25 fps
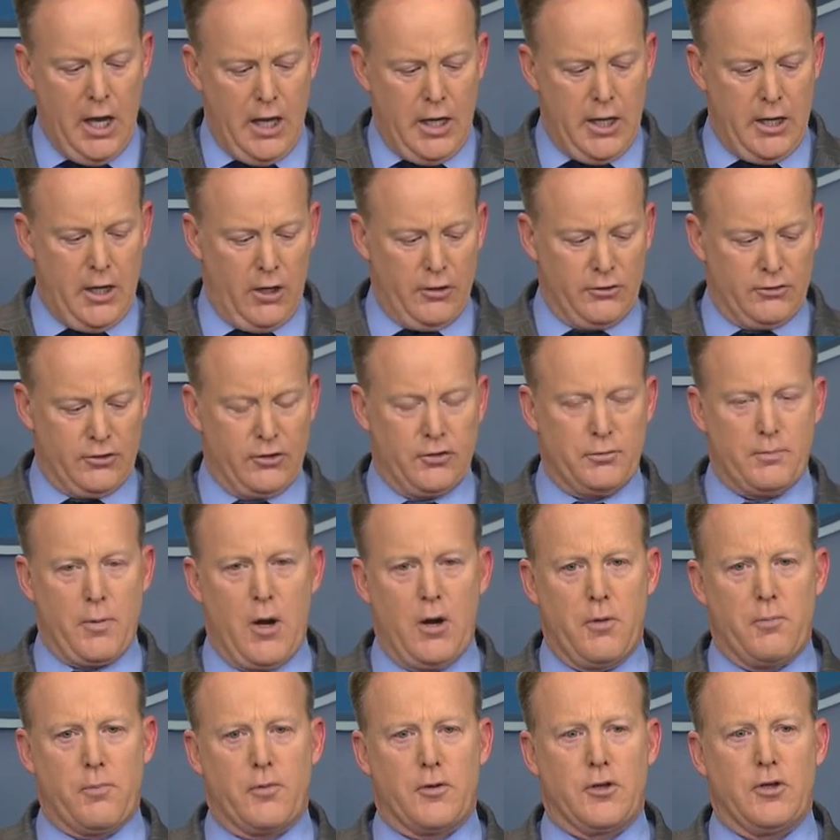He also
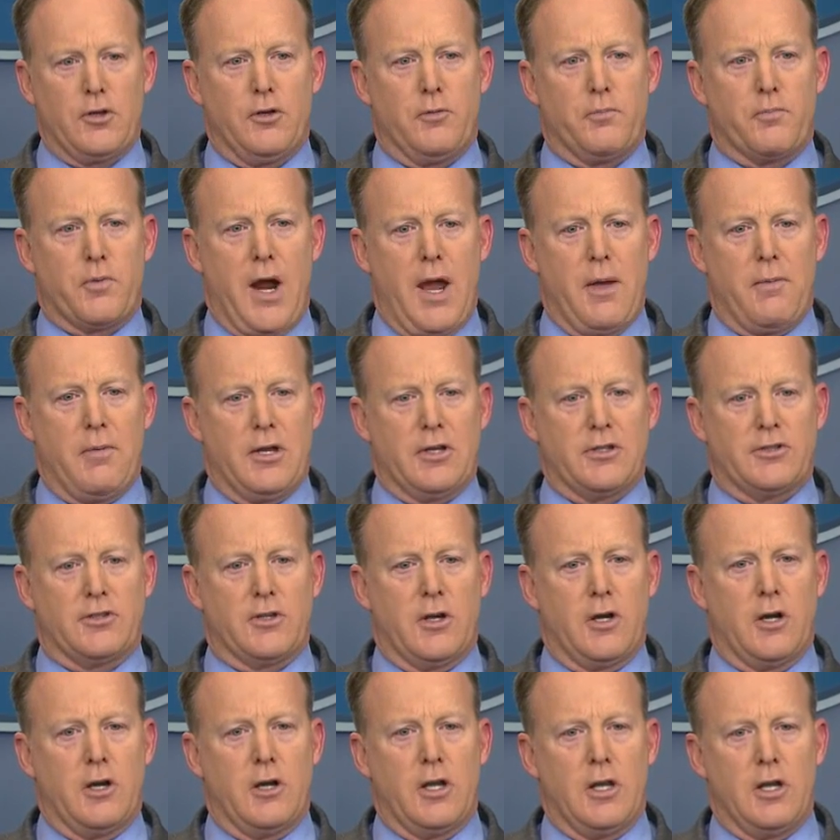spoke to Prime
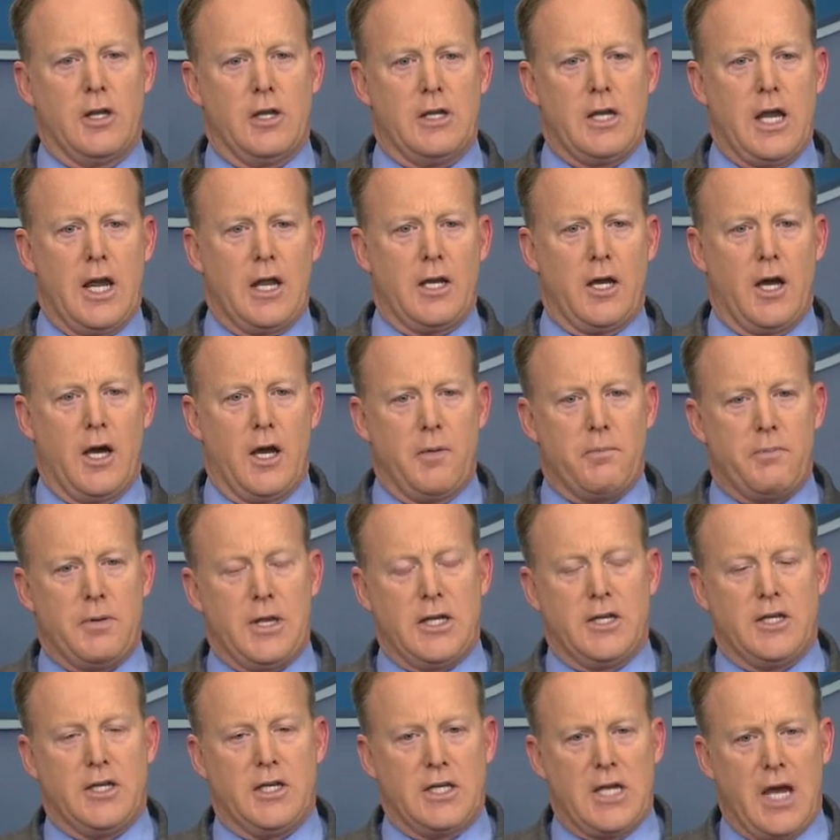Minister
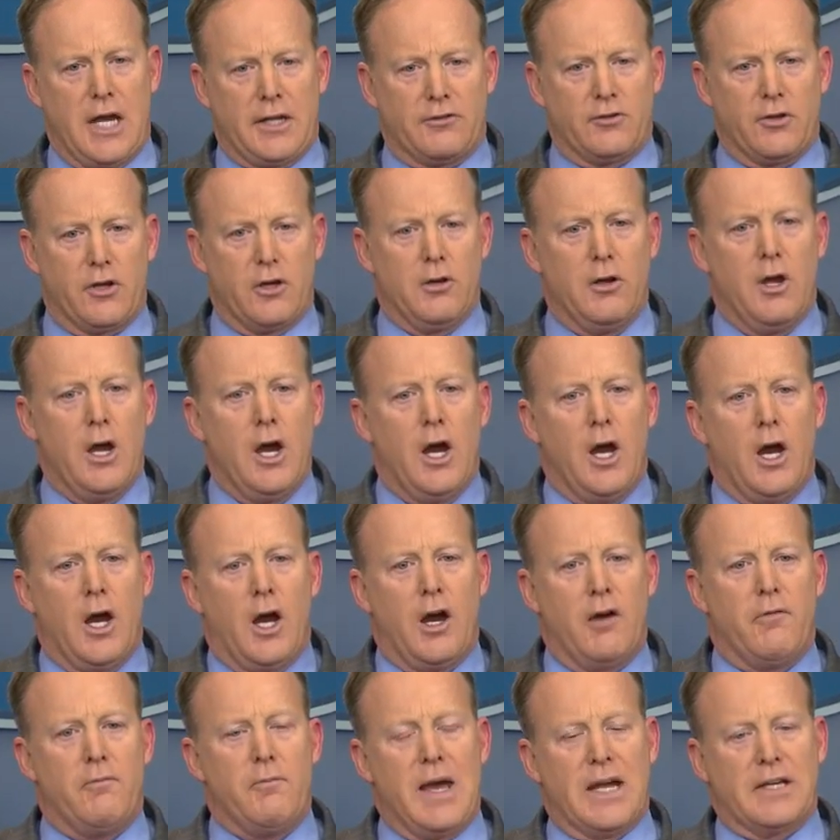Peña Nieto
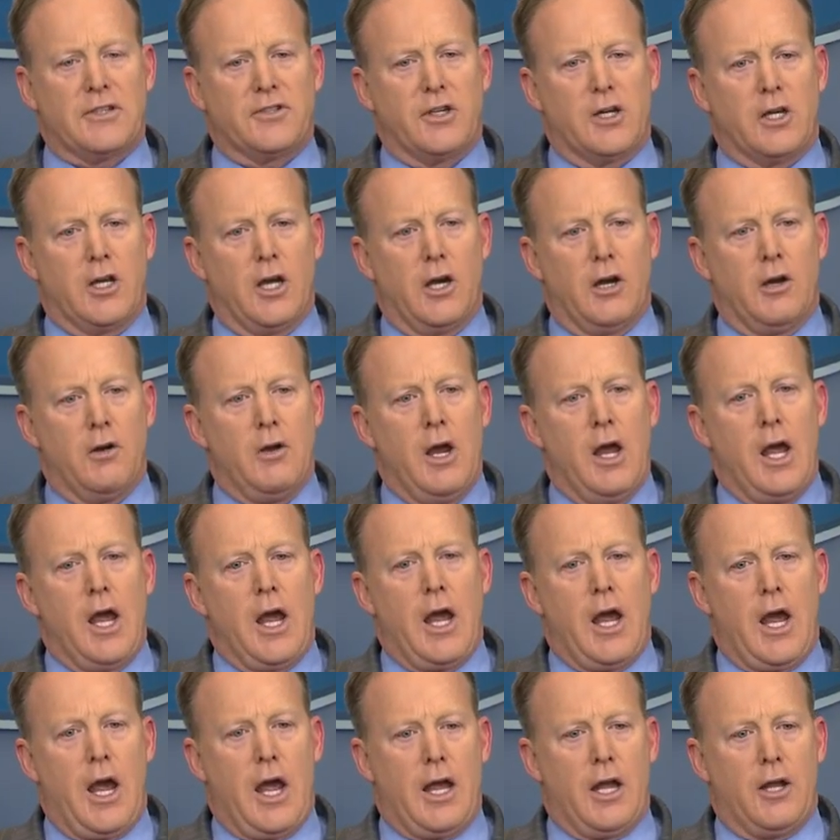of Mexico
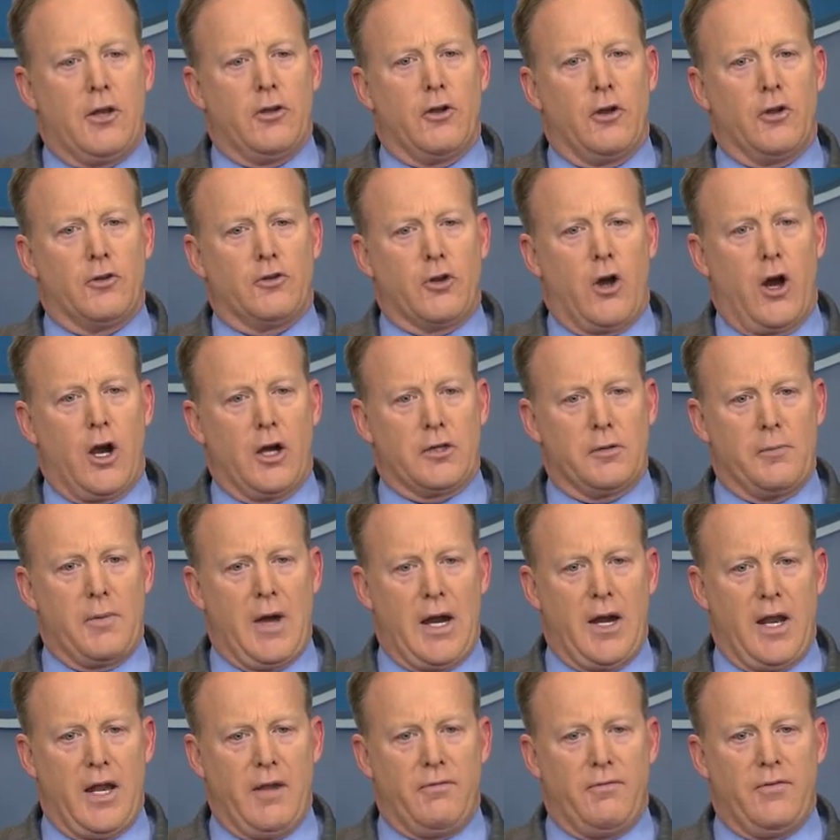and talked
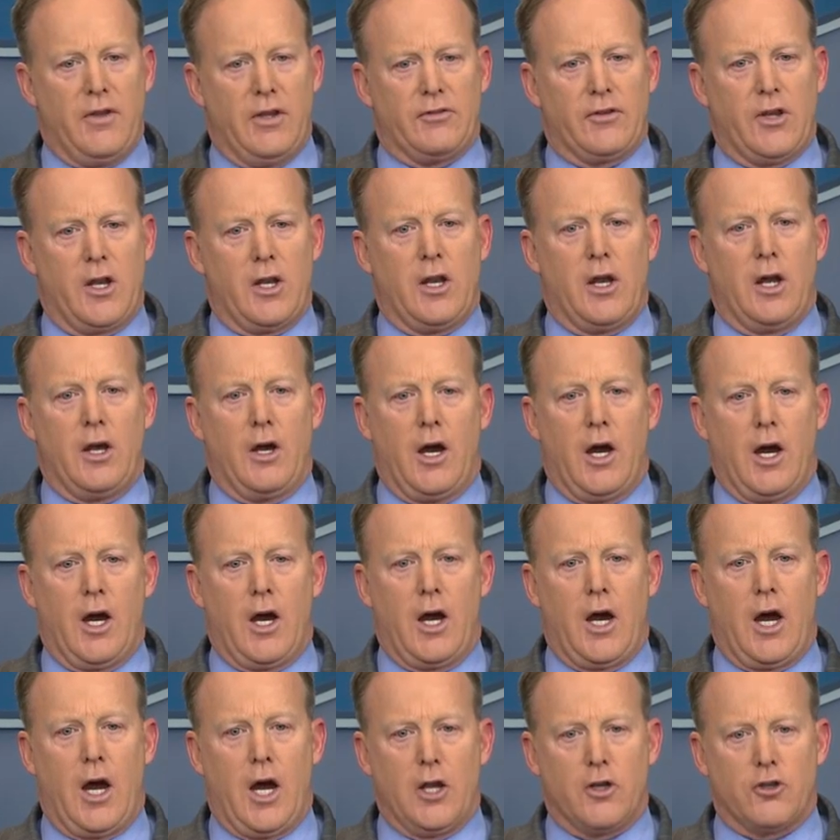about a visit
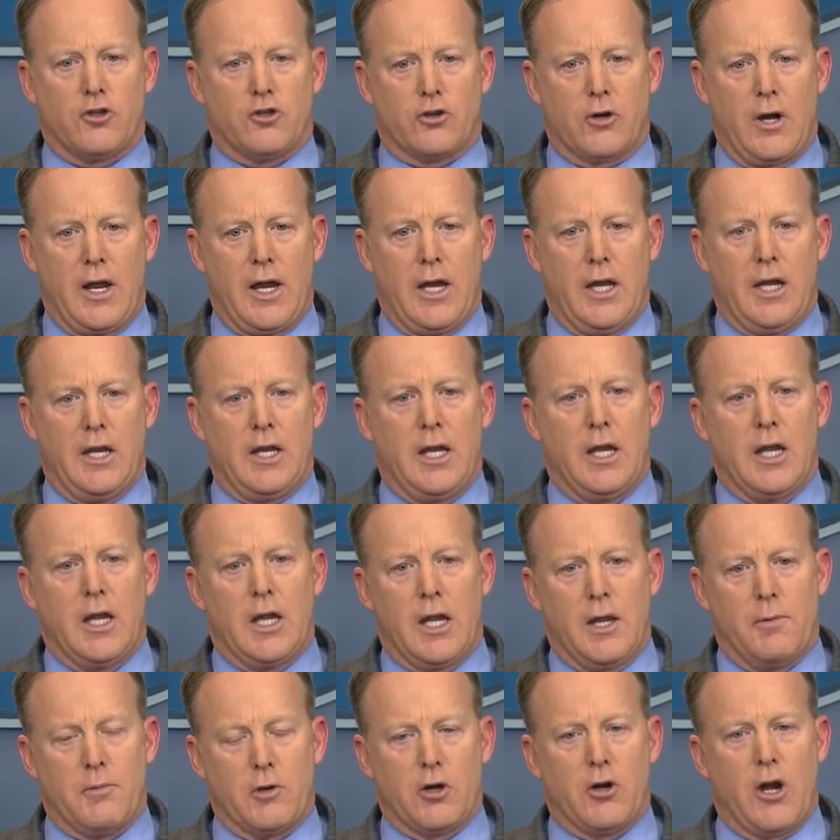on trade,
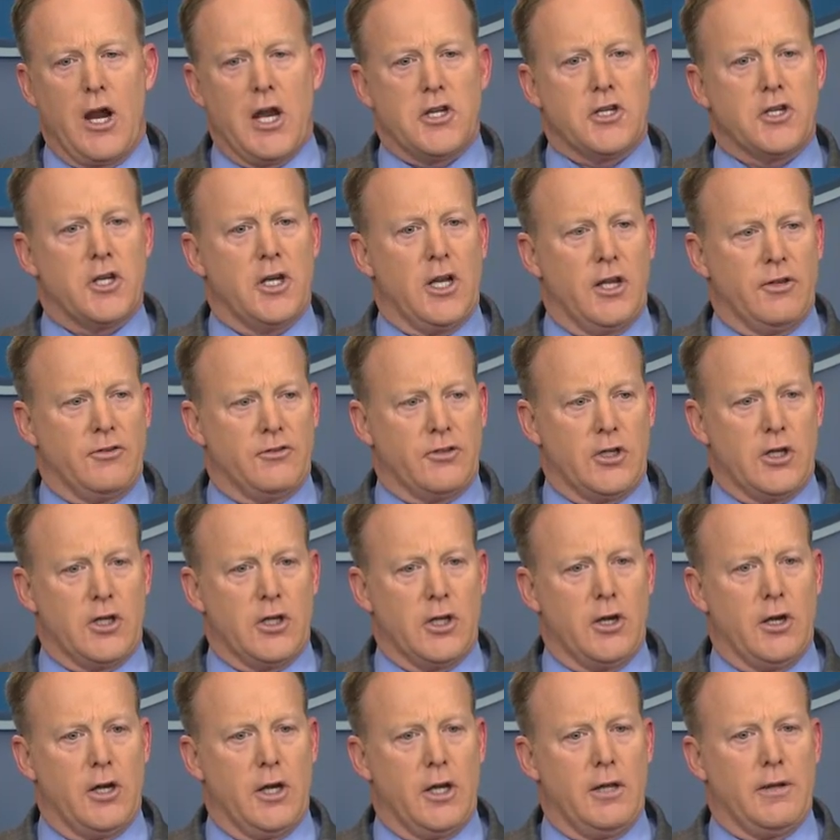immigration, and
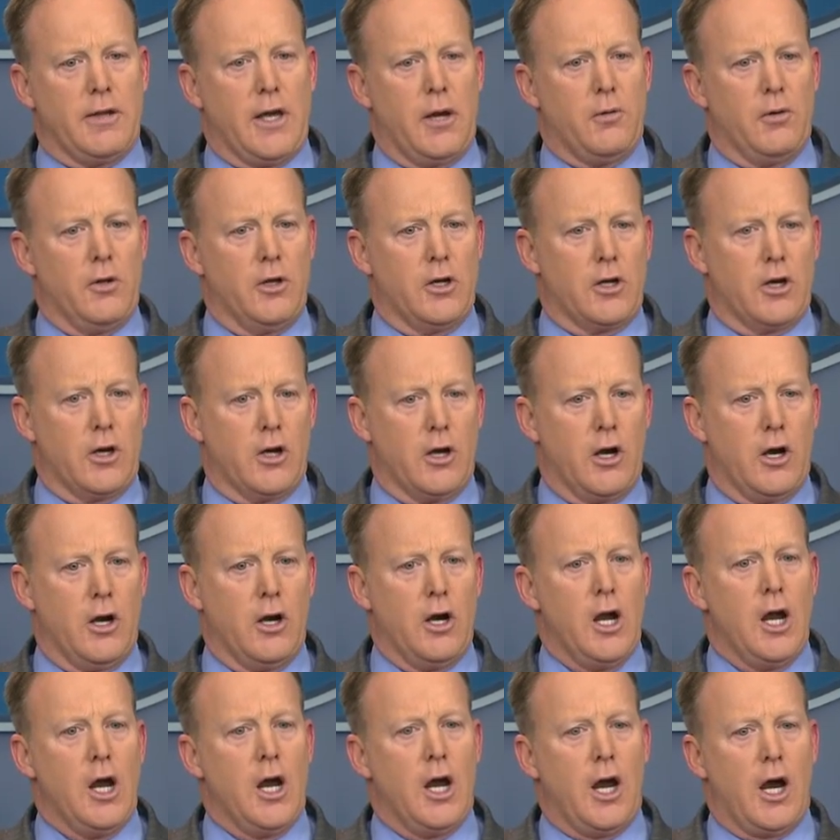security that will
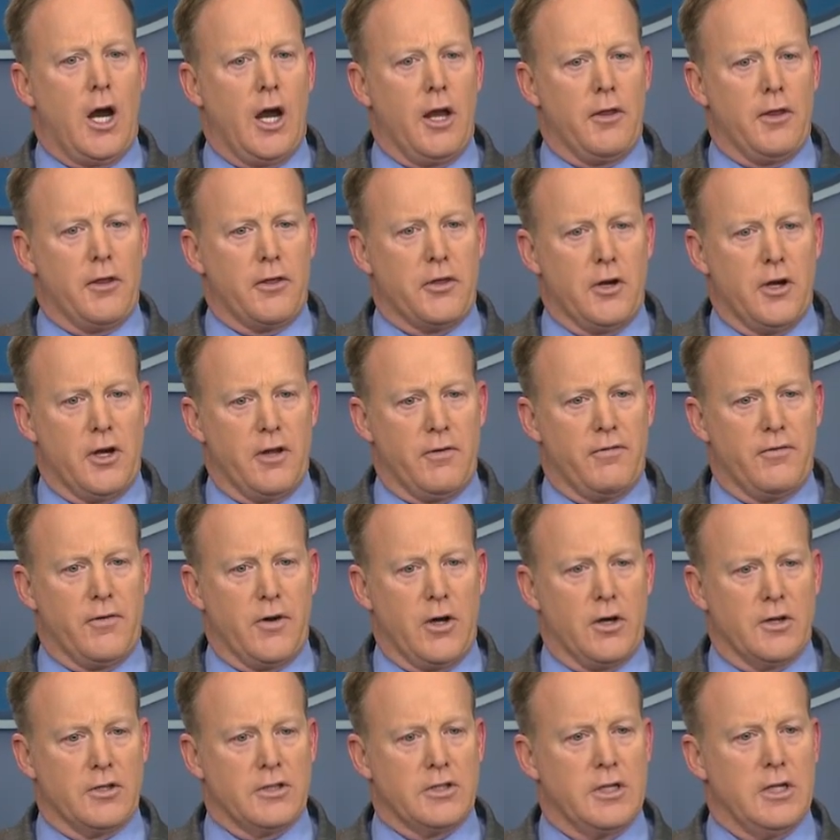occur on the
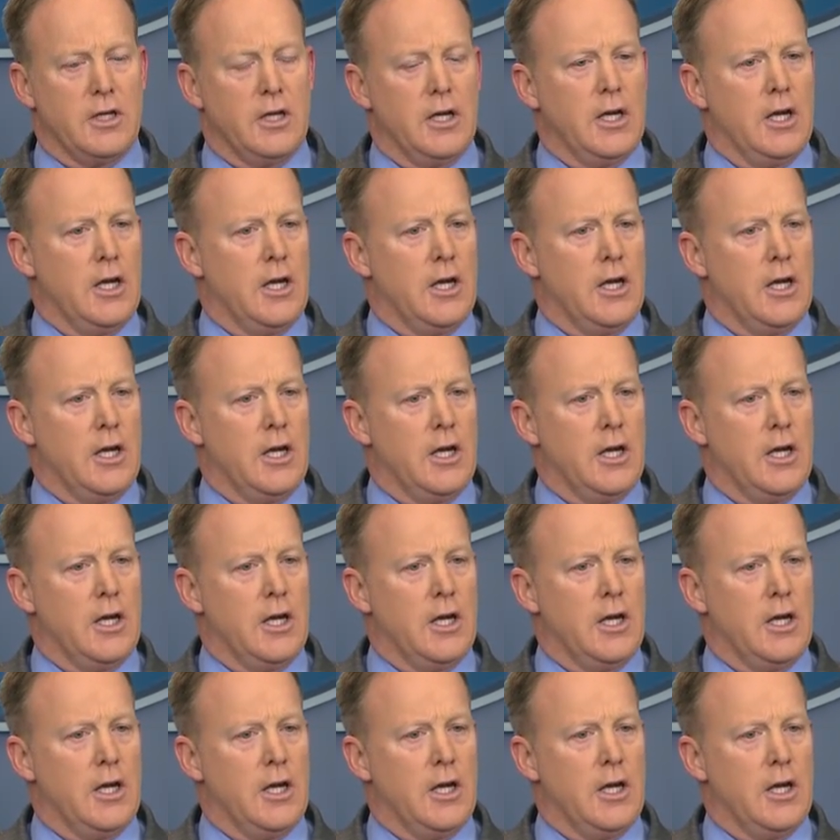31st.